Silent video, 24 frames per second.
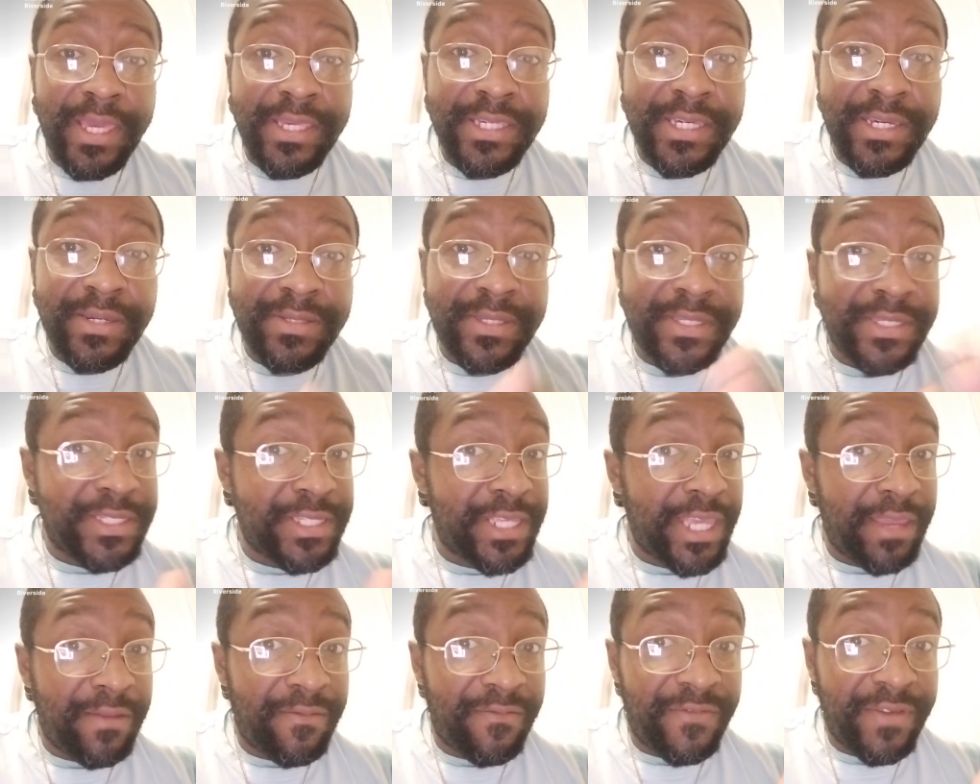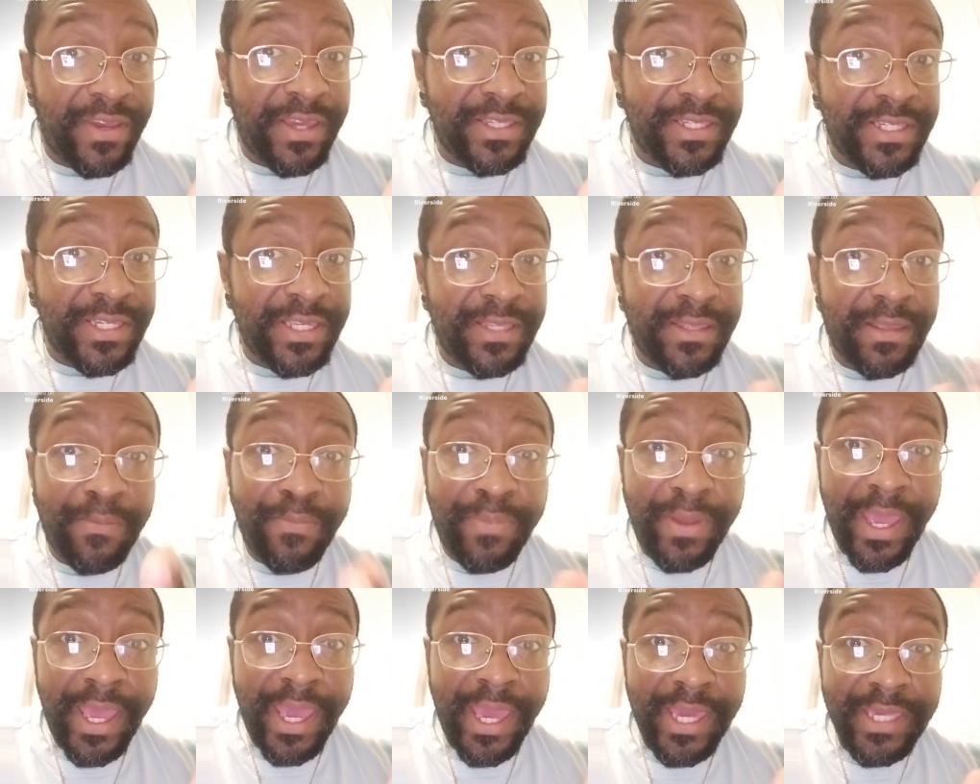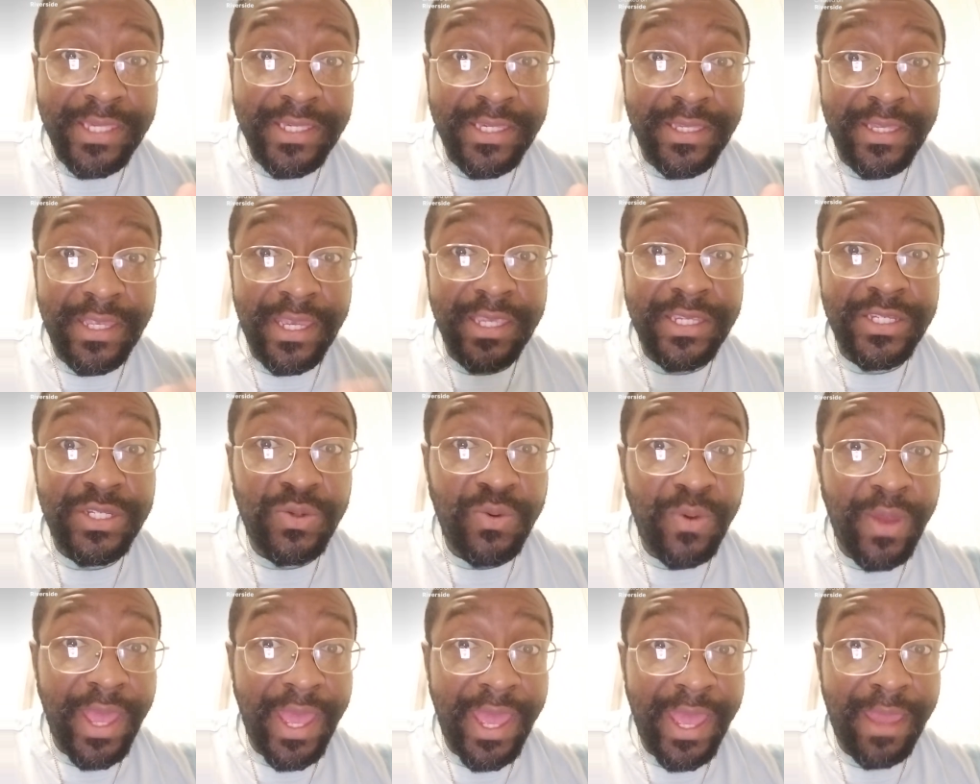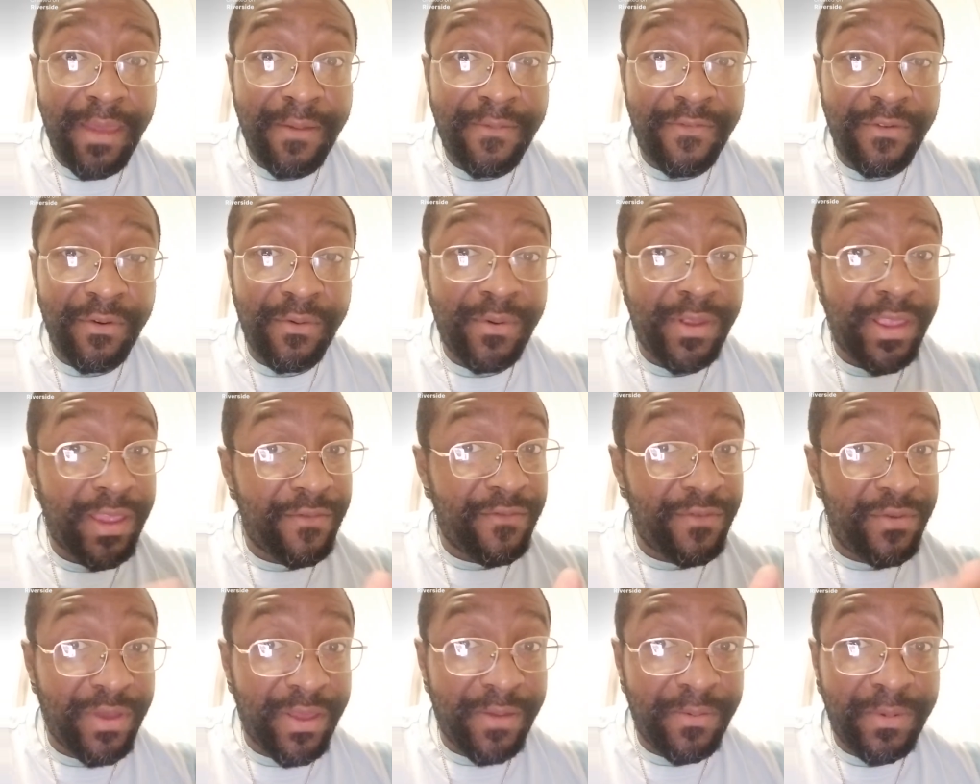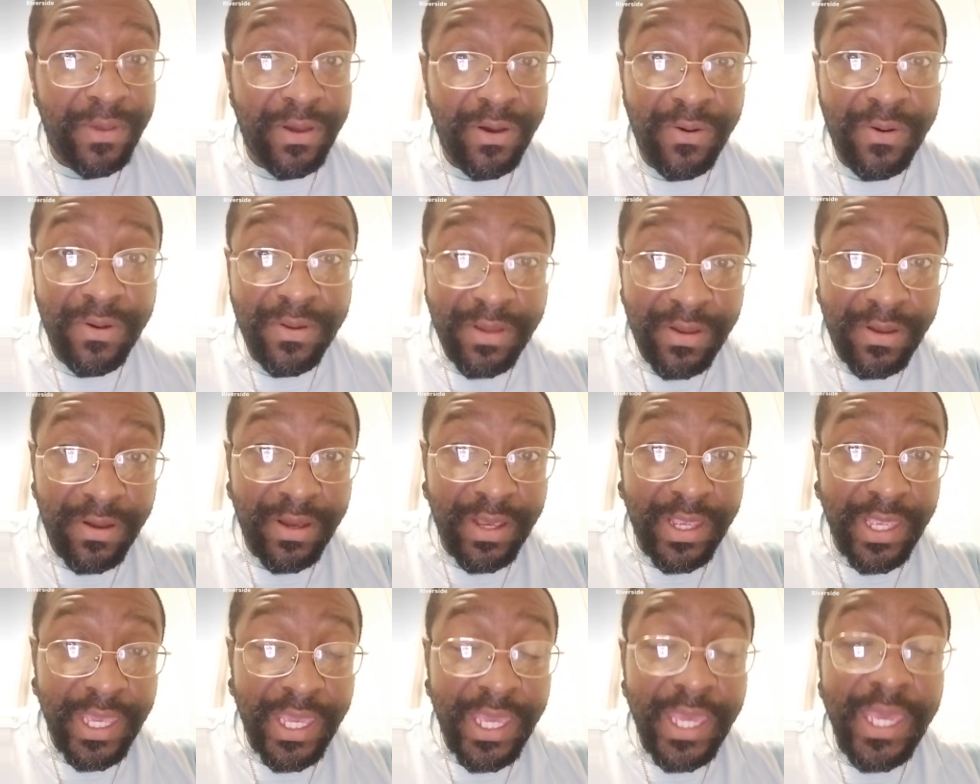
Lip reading: shares the same vision, the passion that you have for whatever you have going on.